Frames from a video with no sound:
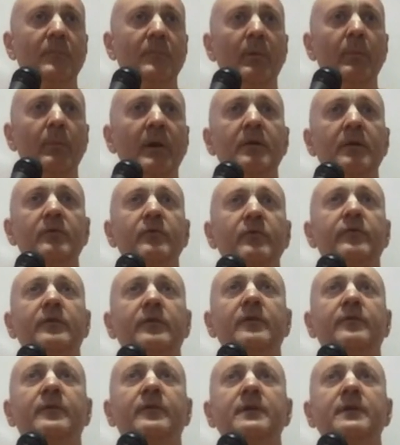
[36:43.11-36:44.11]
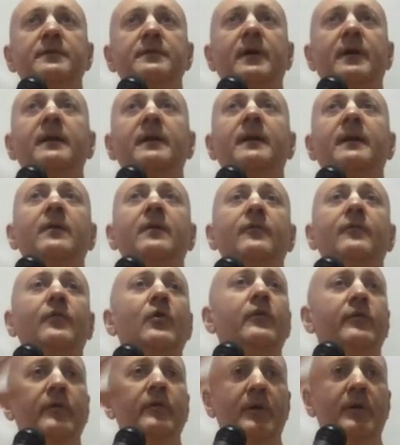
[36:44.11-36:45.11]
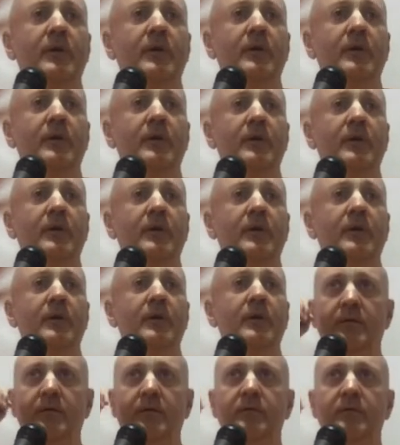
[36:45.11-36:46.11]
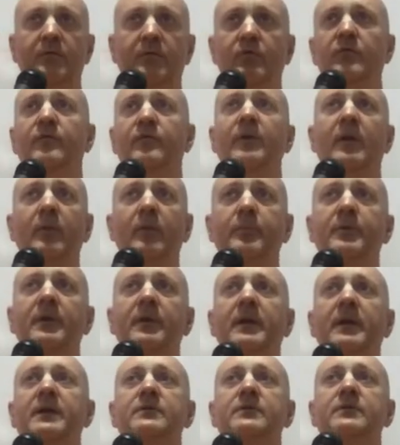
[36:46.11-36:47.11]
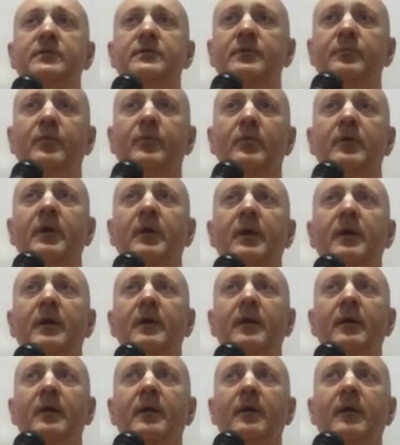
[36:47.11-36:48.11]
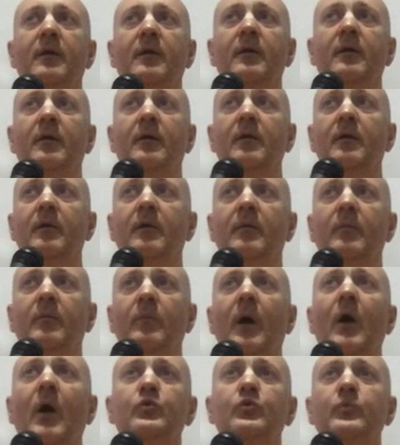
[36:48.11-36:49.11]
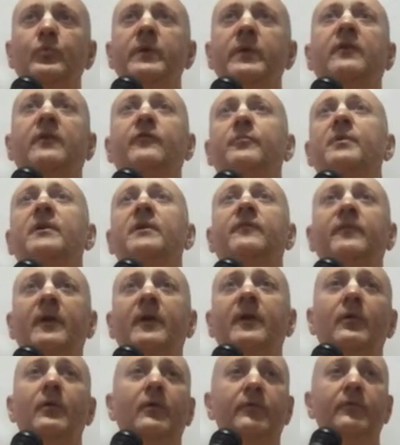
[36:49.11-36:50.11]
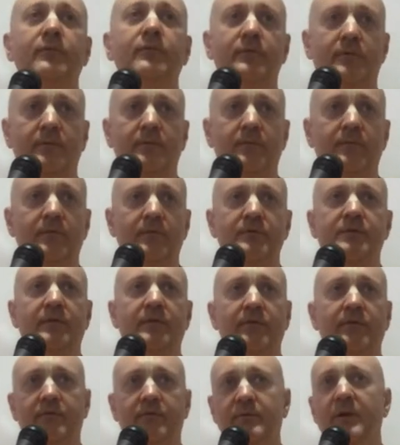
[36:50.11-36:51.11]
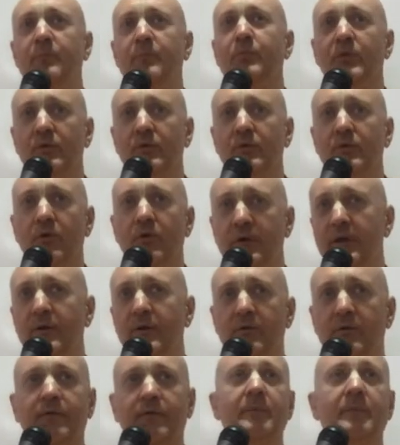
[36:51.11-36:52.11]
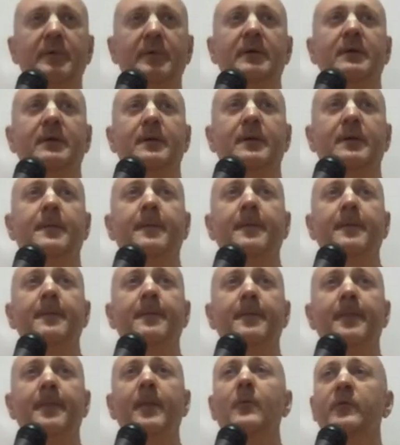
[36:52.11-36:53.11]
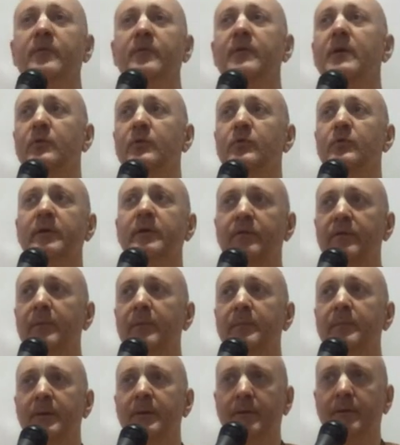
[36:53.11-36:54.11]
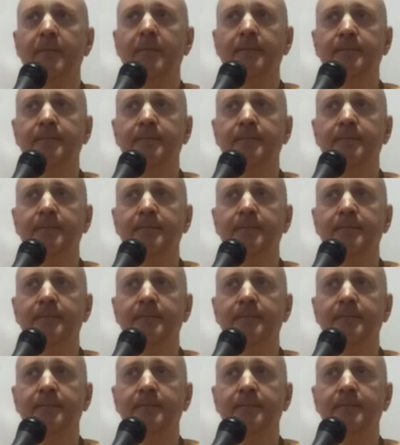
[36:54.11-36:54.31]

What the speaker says: Better to serve Krishna. And then, of course, said to develop relationship. Or how do we express our love? We just keep on talking or something? No, we start doing something, no?